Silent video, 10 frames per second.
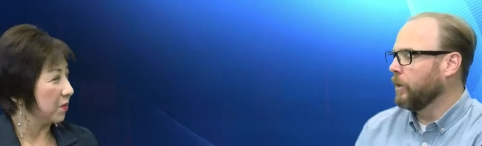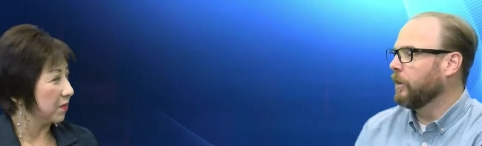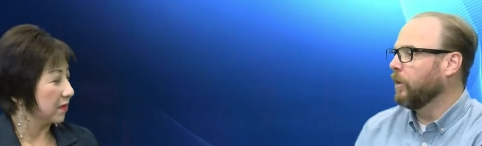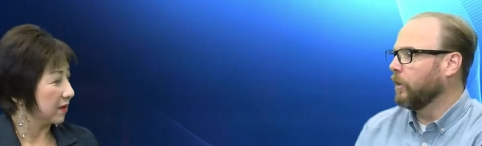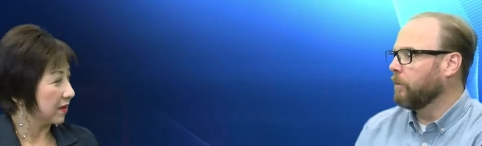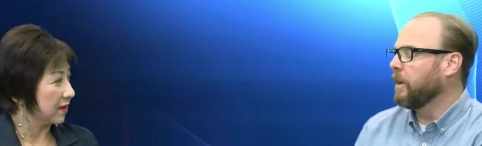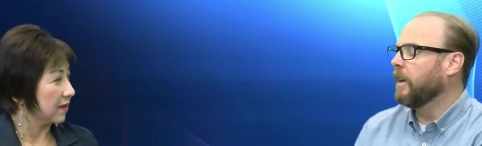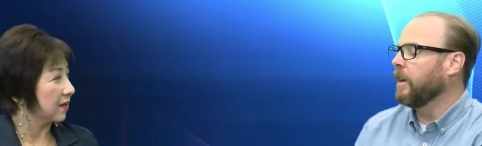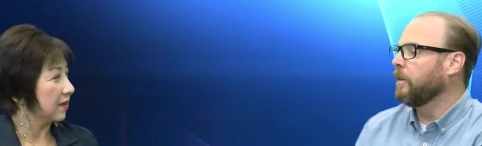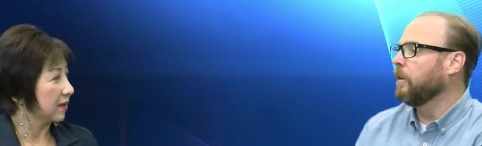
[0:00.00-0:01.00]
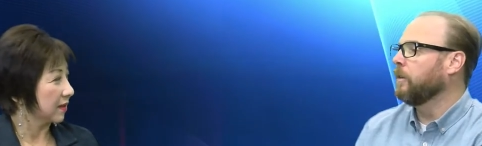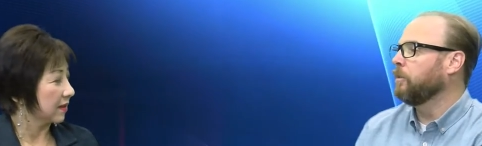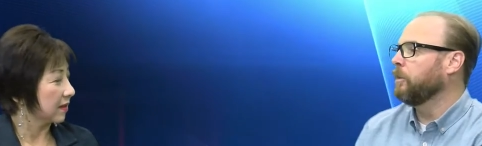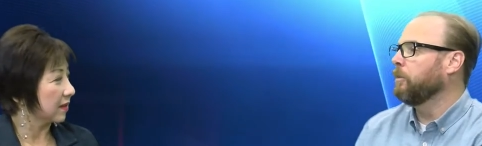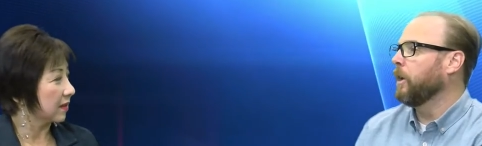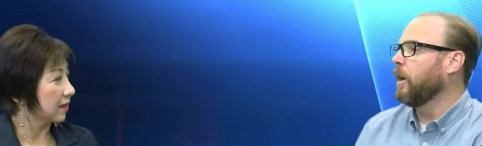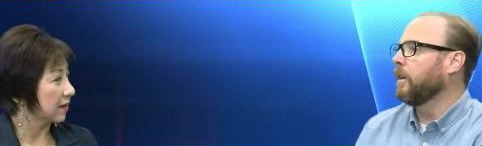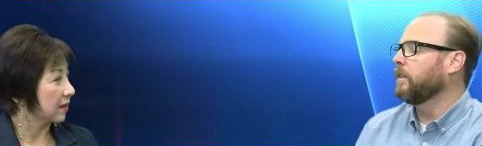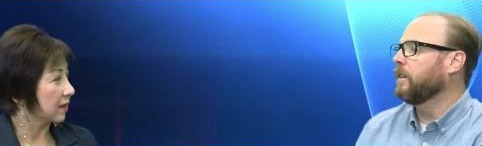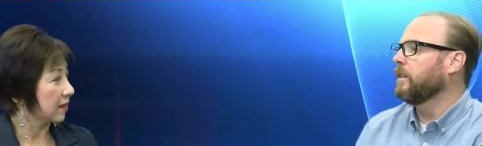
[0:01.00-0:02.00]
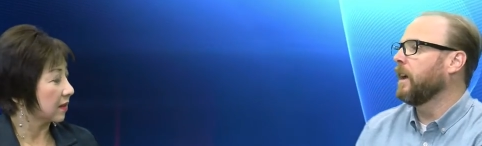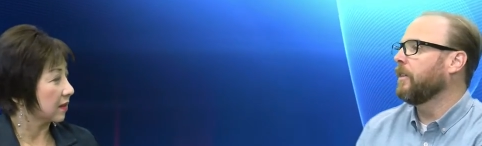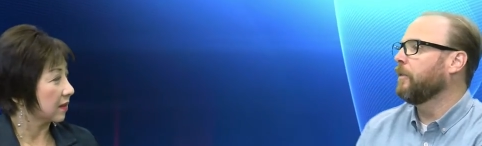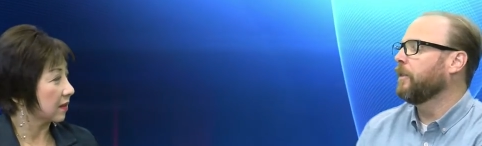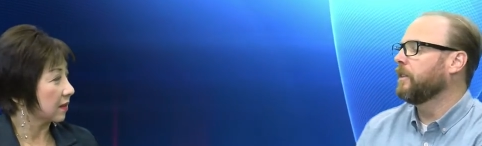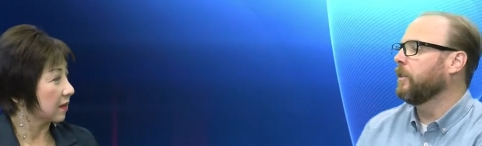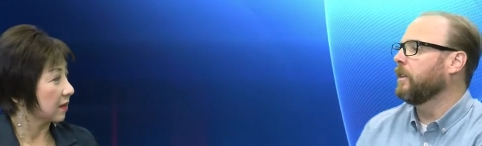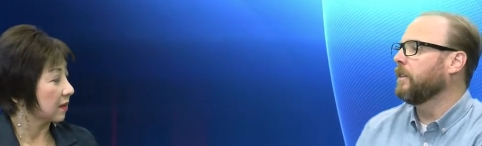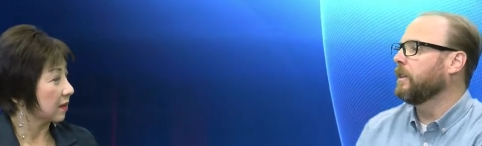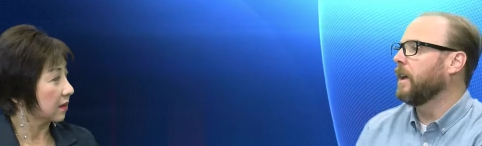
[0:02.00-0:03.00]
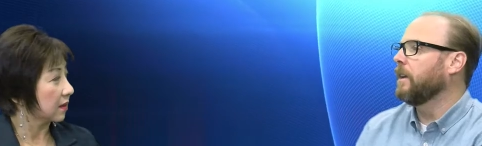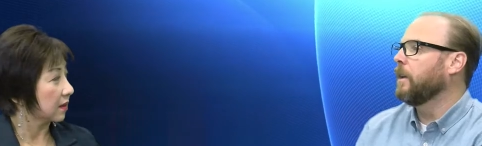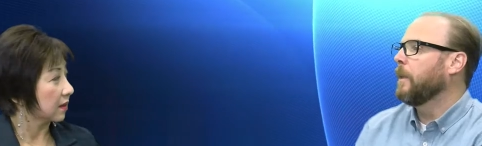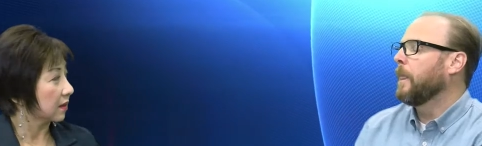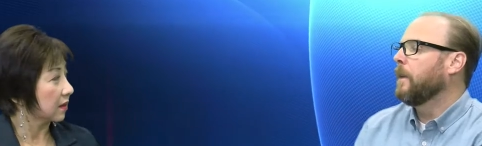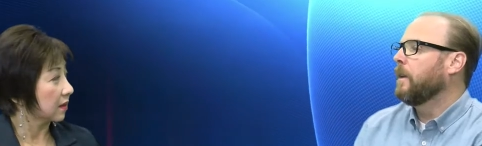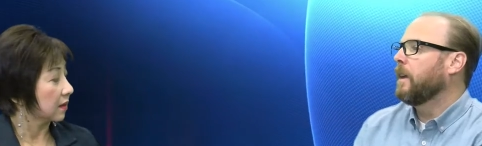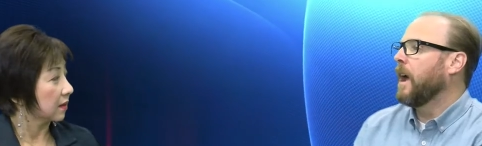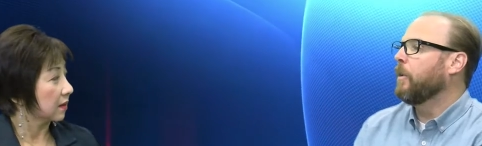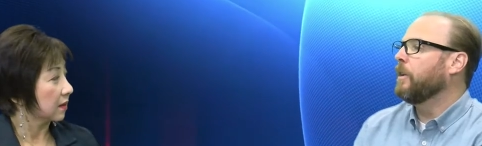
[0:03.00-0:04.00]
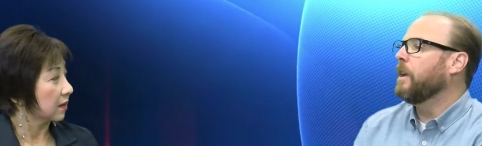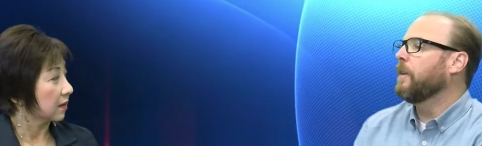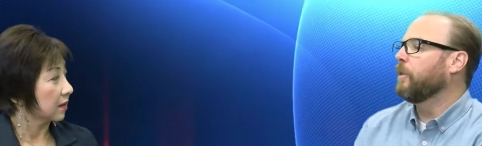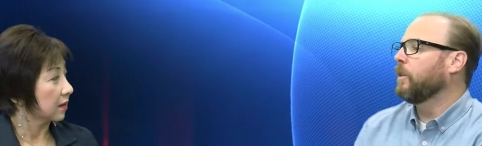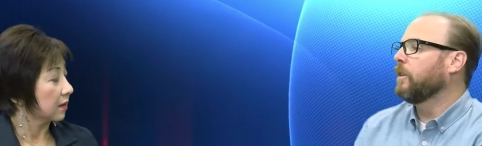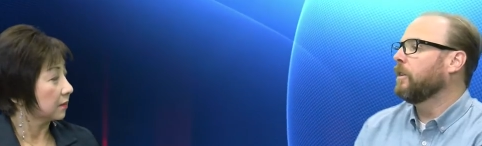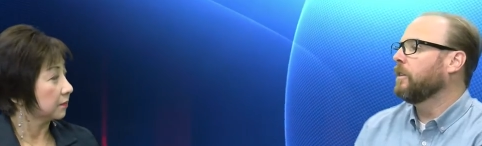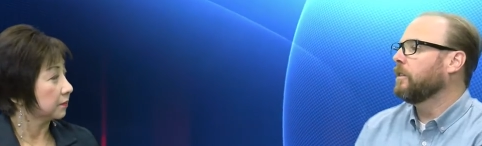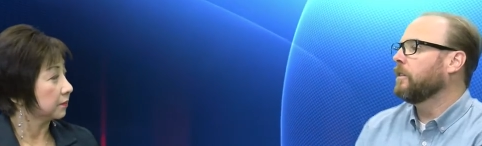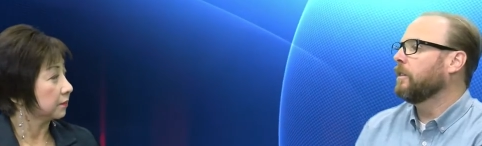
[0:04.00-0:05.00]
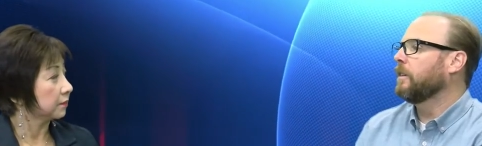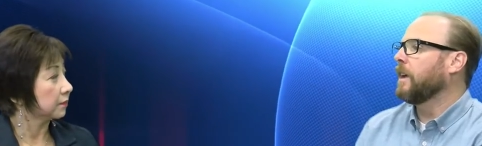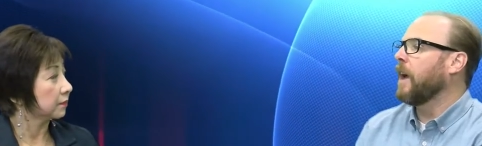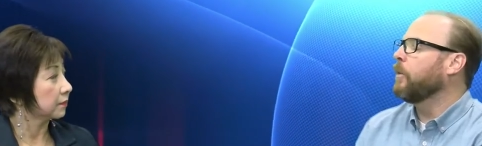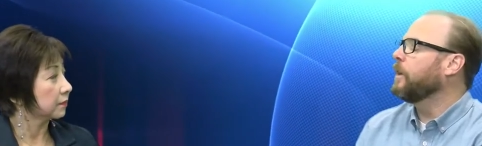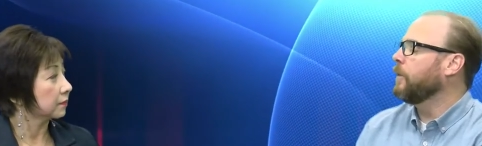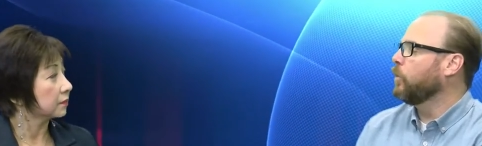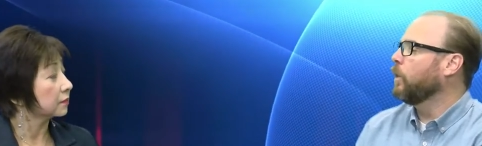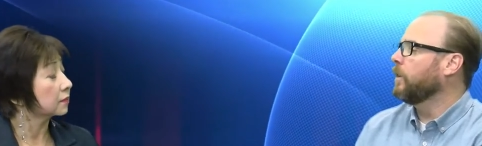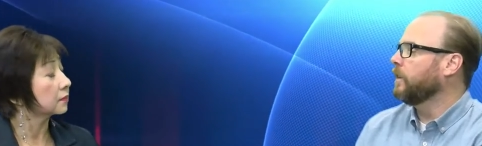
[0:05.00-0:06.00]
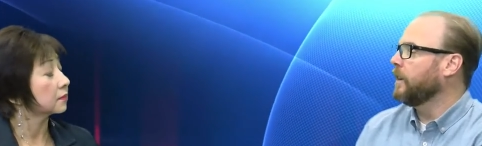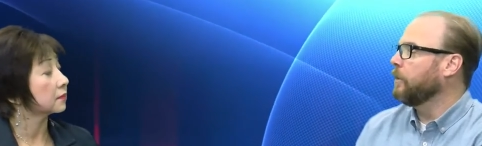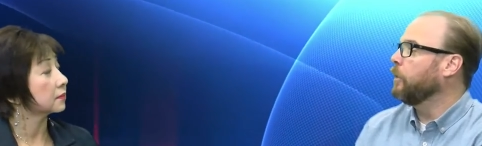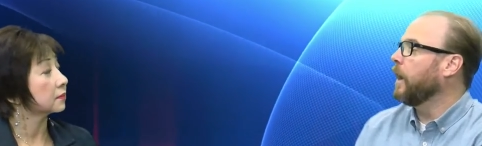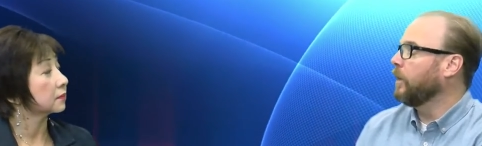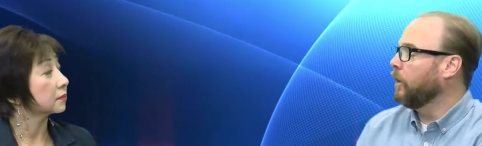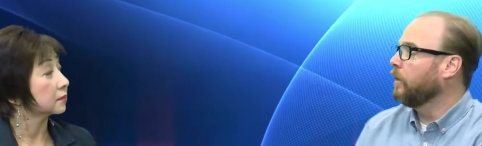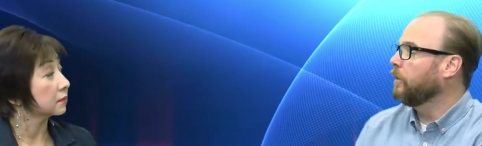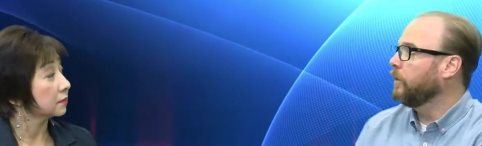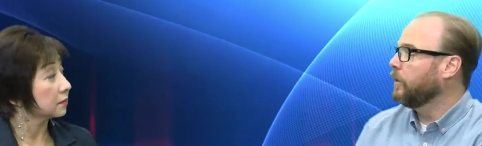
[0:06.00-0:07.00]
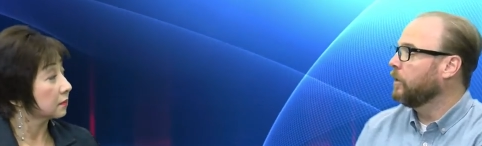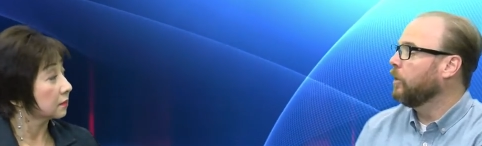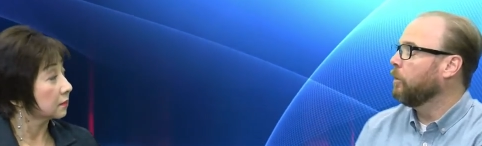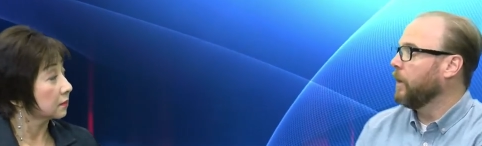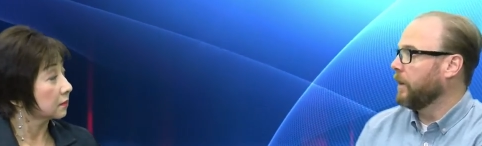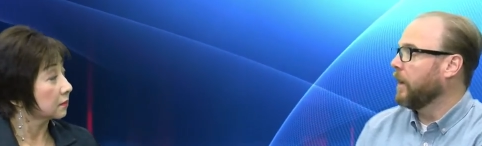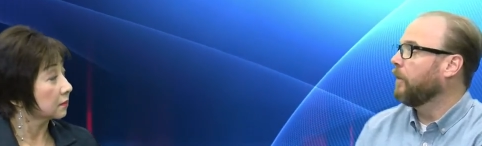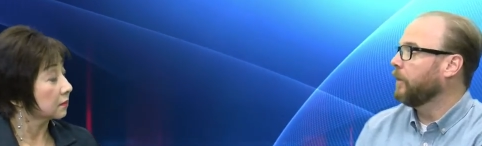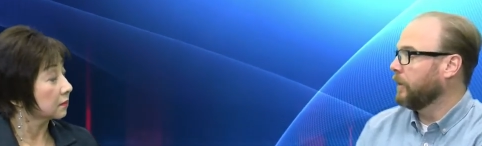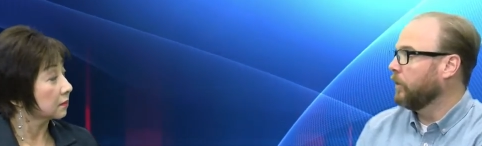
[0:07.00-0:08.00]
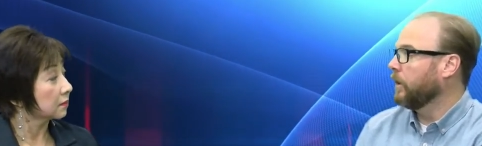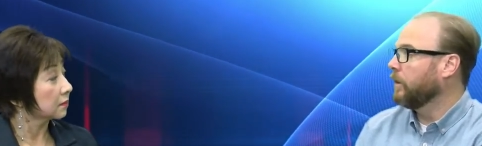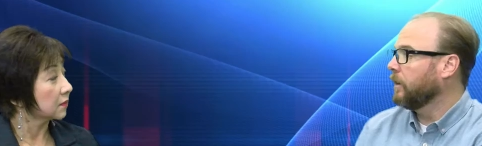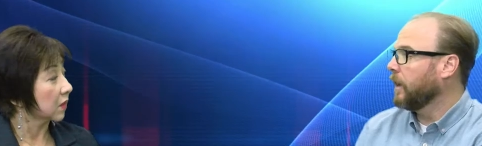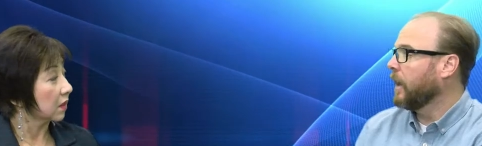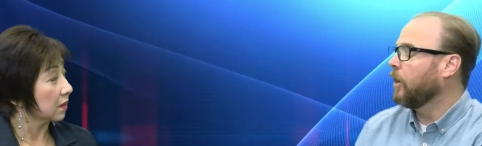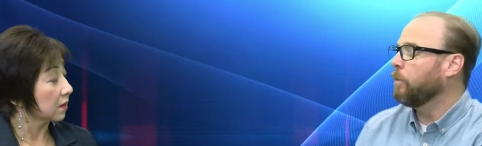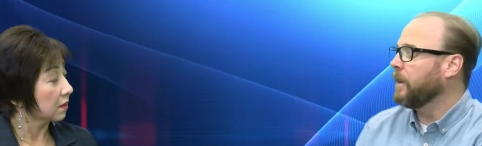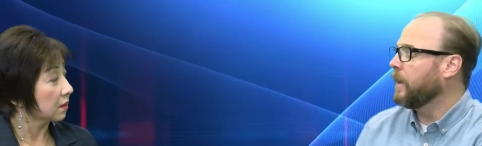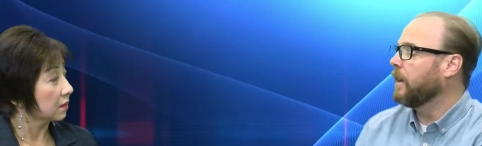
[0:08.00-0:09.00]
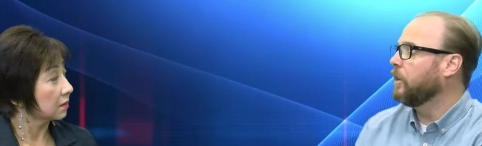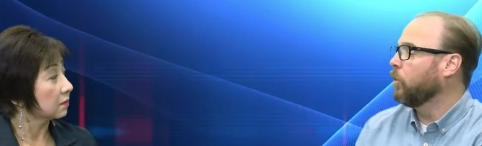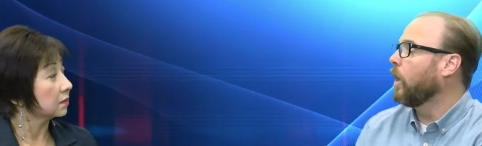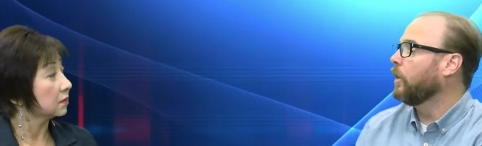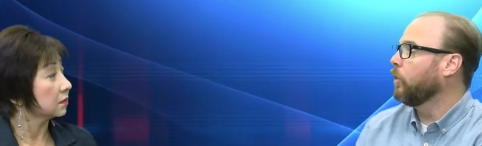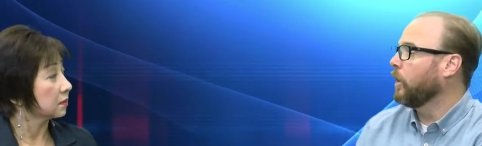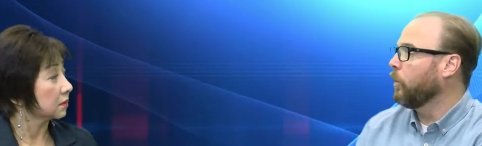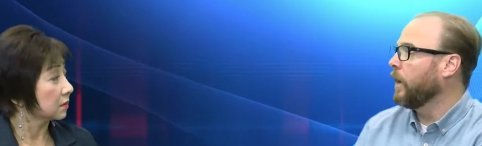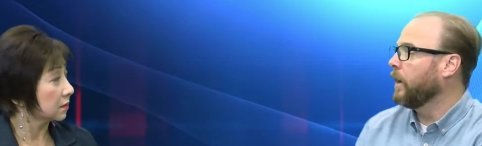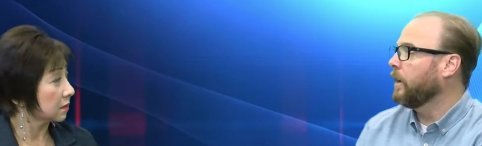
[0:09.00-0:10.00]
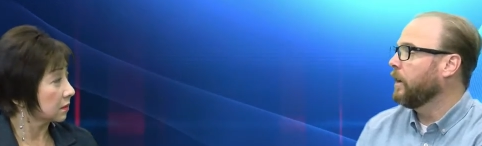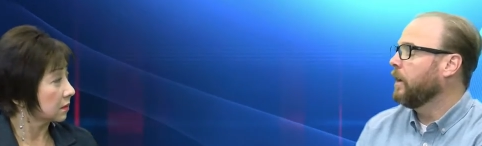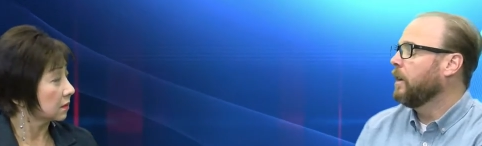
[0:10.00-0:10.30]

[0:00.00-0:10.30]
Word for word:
Speaker 1: You really don't. I mean, and uh, to be honest, it's not the facilities that I would never I would never want to send anybody I love to a medical facility. And I don't mean that in a derogatory way.